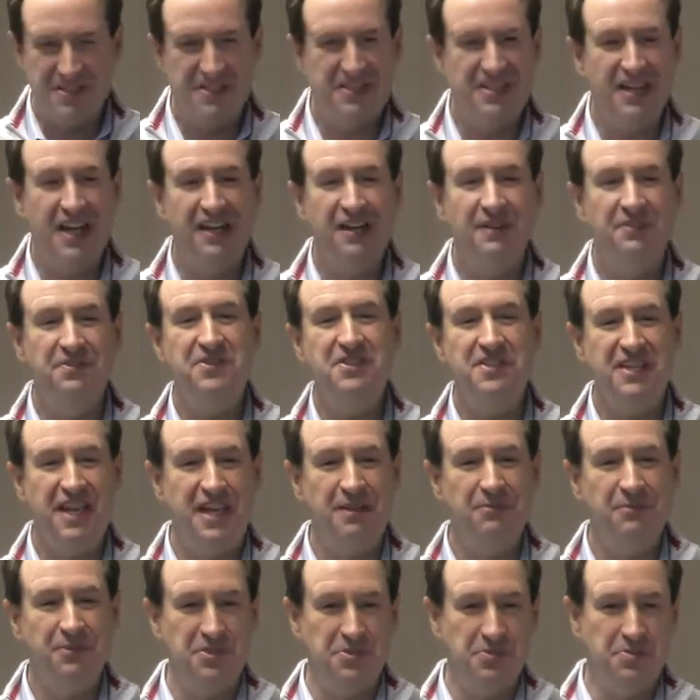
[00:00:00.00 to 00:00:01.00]
Son of
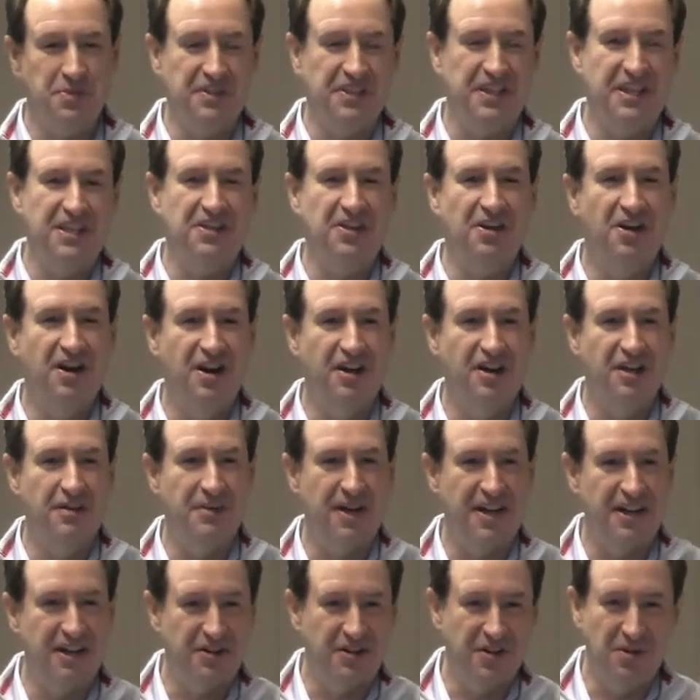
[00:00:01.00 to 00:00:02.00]
Sam was what they called
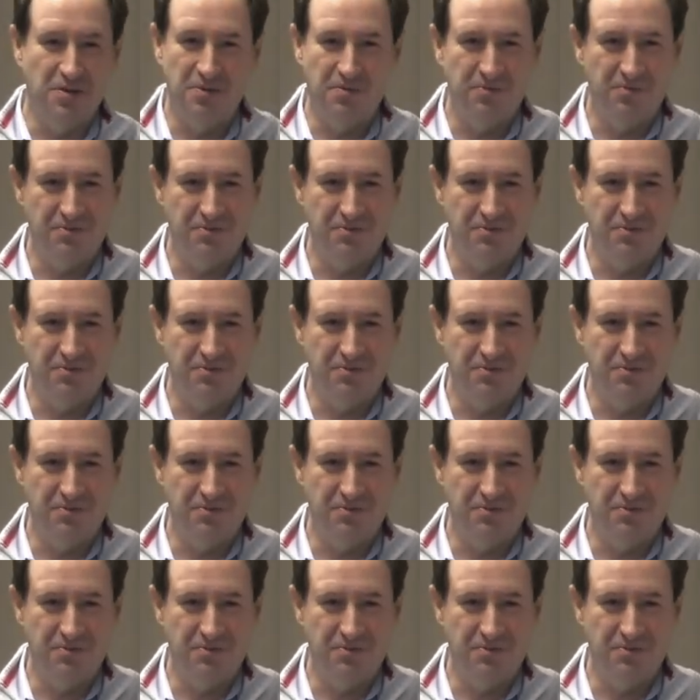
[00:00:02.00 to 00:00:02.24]
him. I don't know.